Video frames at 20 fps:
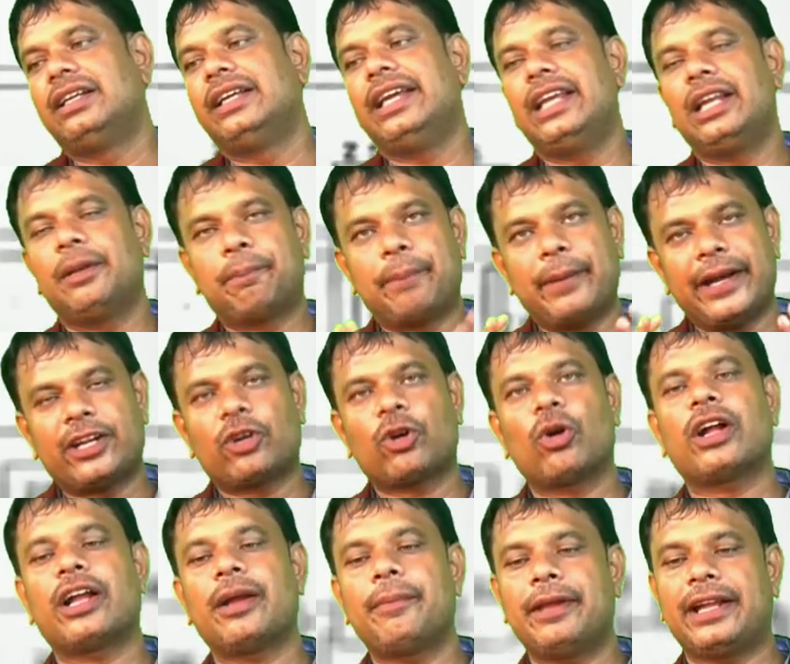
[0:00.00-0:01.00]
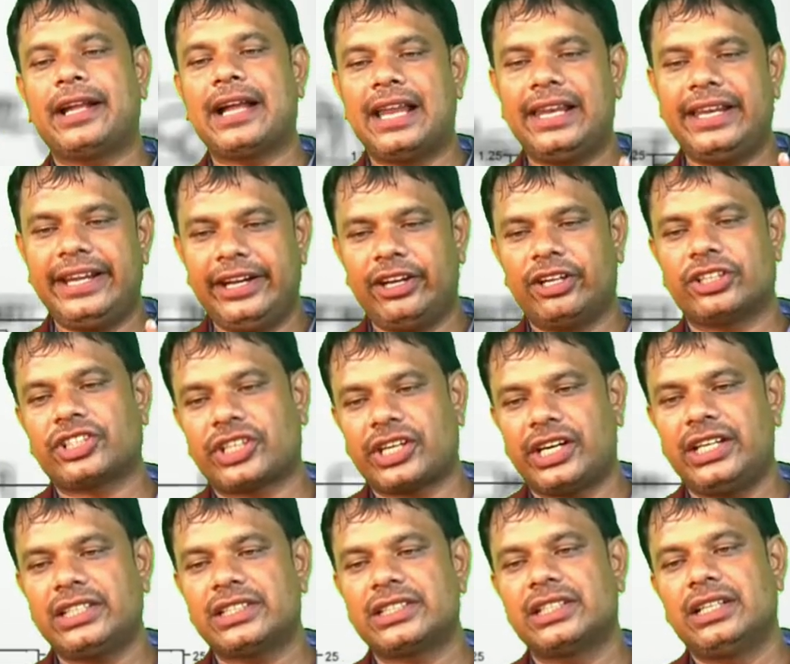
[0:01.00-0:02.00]
in petrochemical
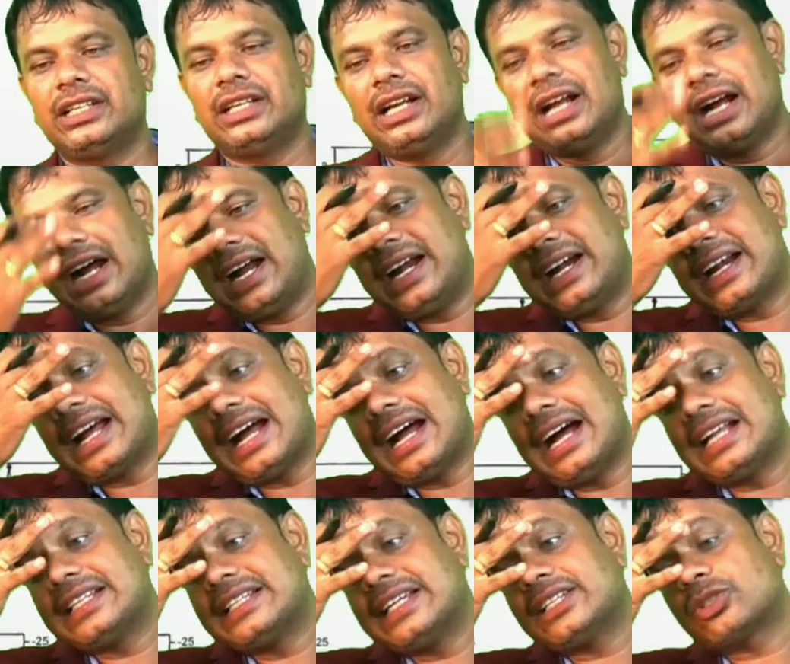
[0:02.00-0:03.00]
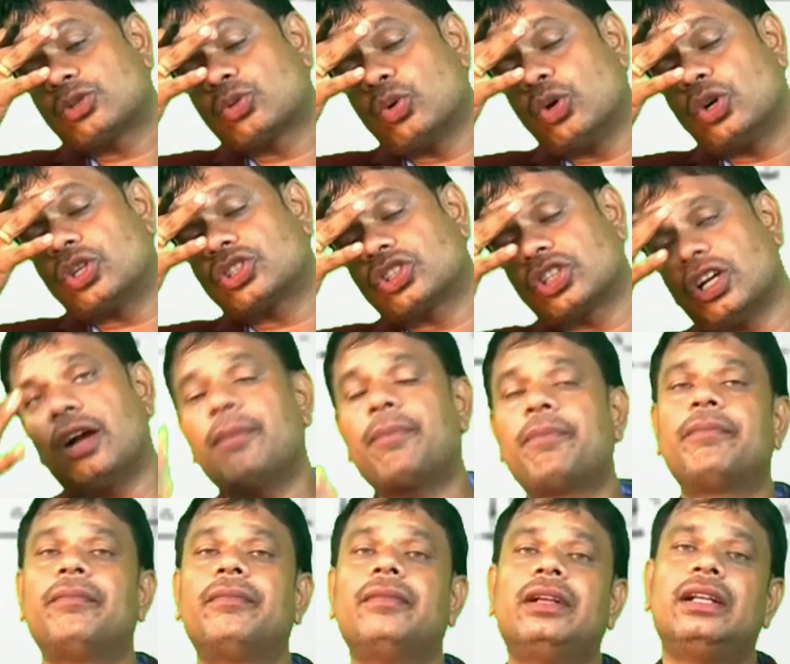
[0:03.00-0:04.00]
industries and as a source of
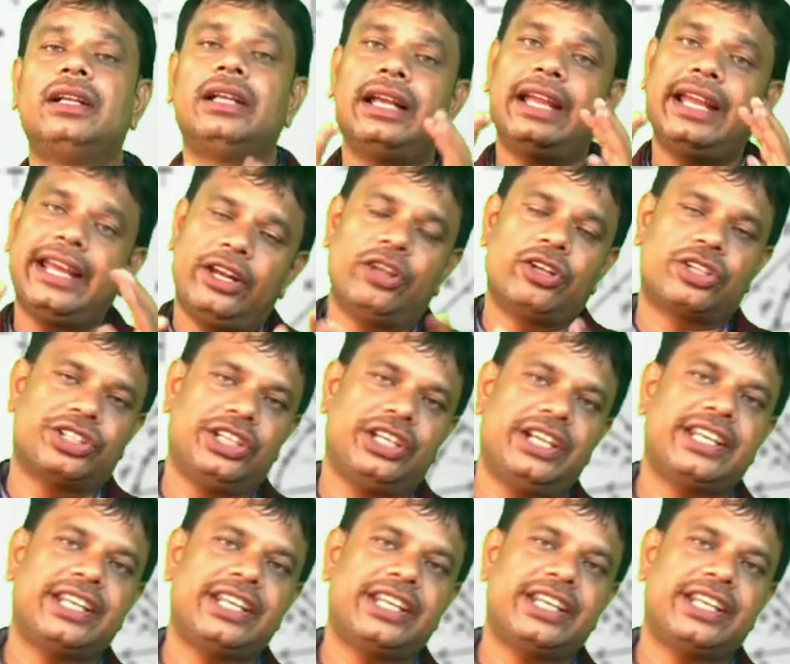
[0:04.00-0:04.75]
energy.